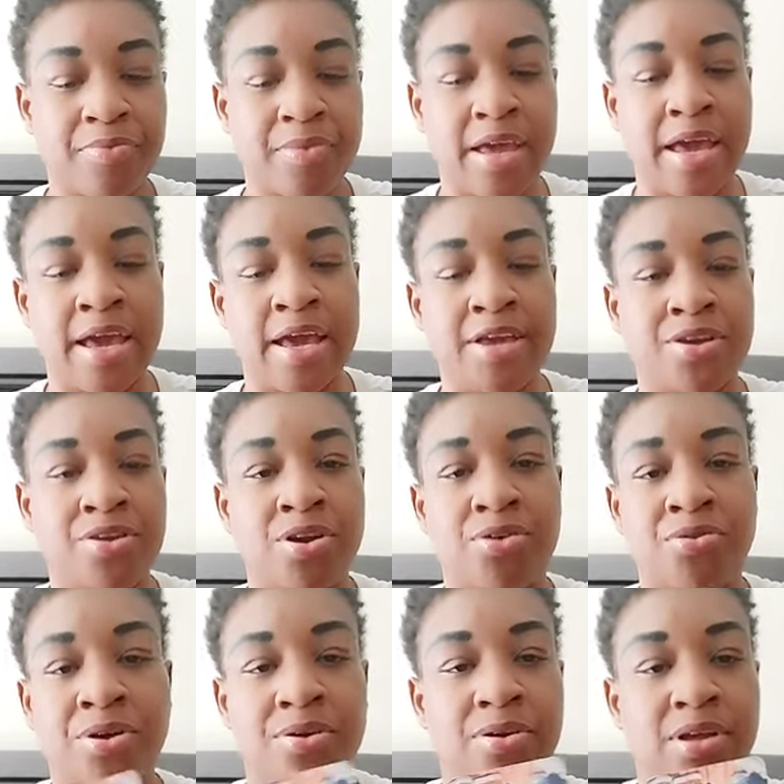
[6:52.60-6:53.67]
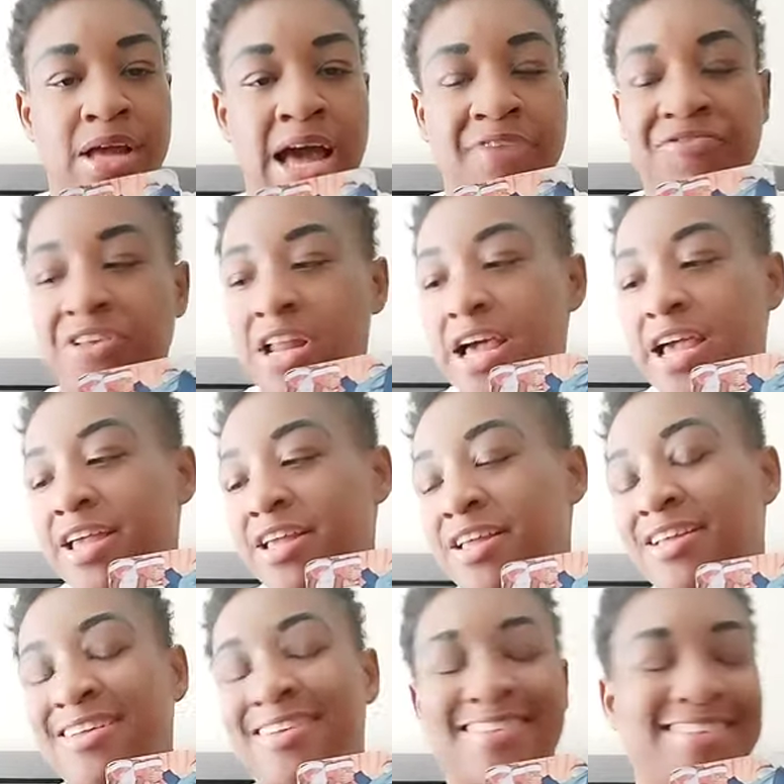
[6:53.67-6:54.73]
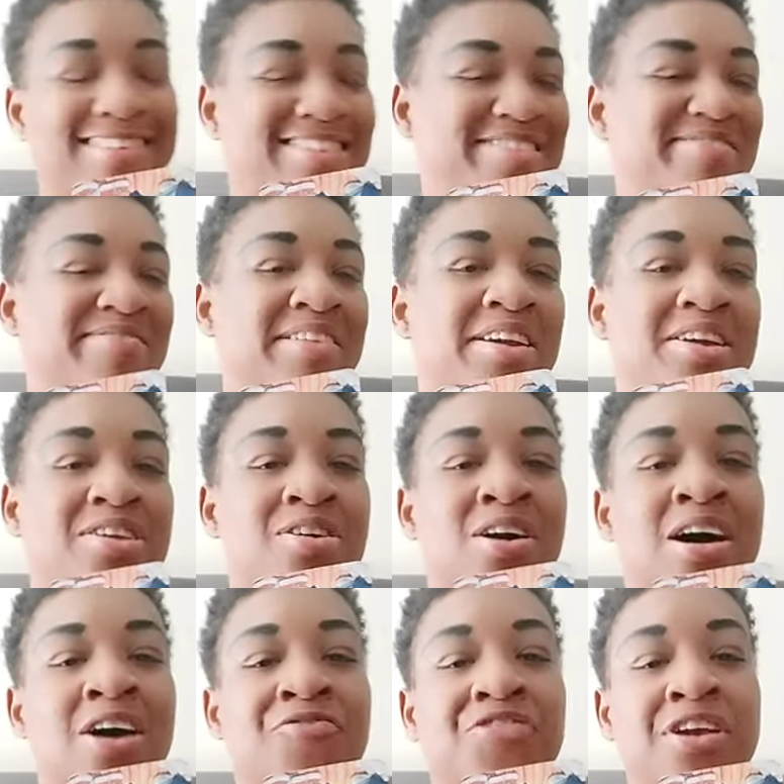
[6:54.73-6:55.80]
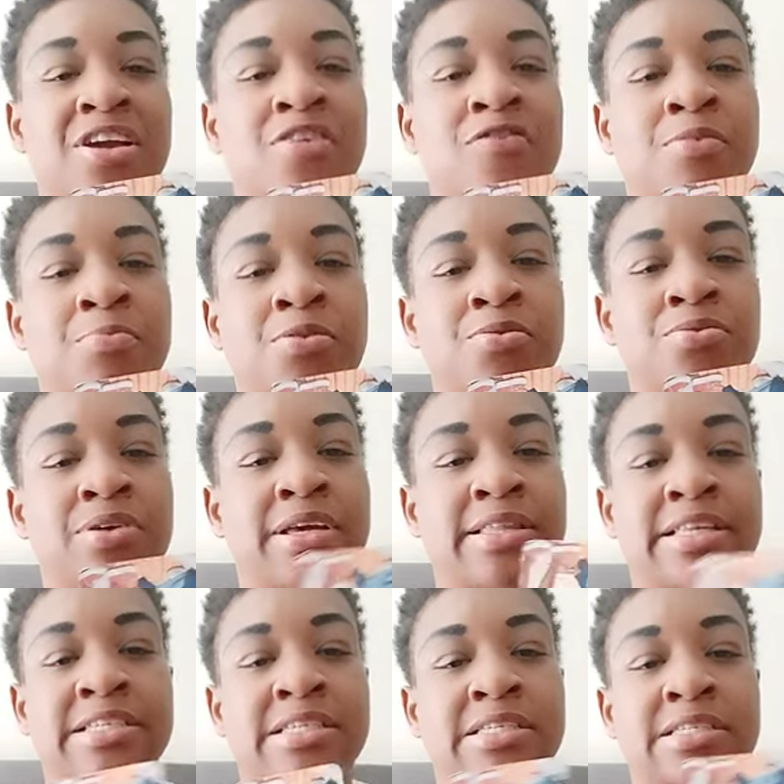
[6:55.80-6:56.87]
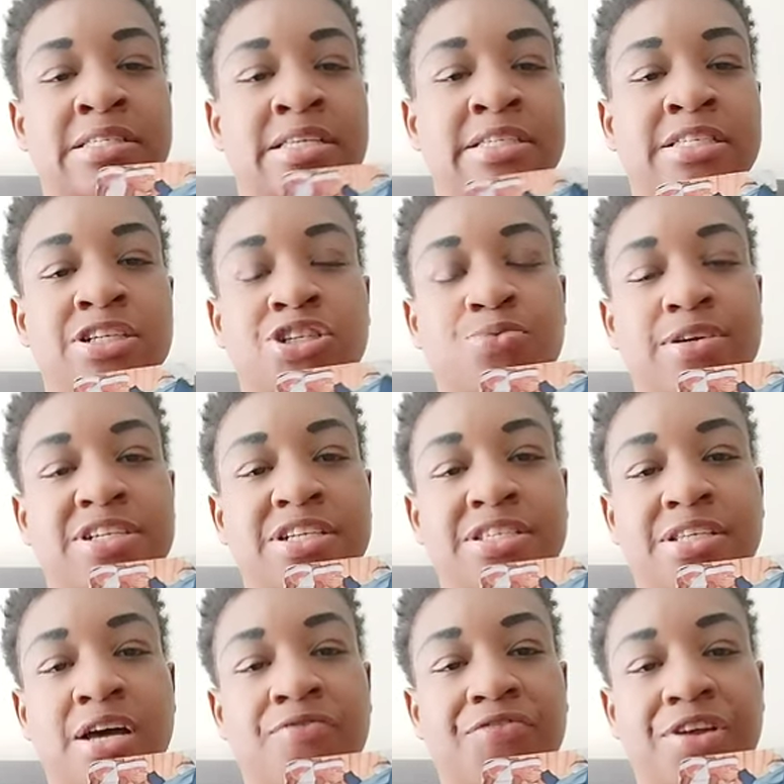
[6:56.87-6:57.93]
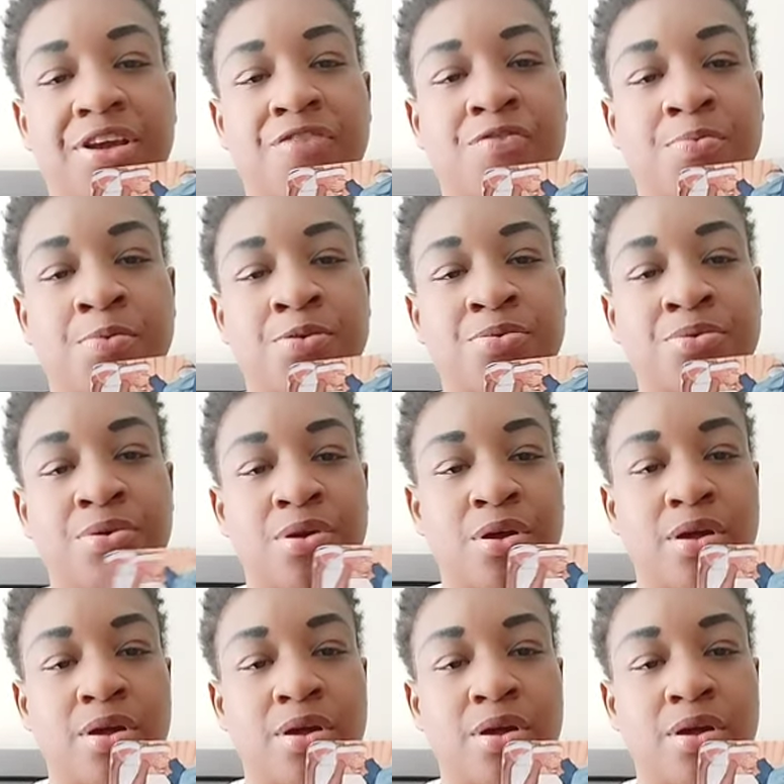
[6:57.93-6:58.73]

And you don't, I feel like you're unforgivable. This situation is unforgivable.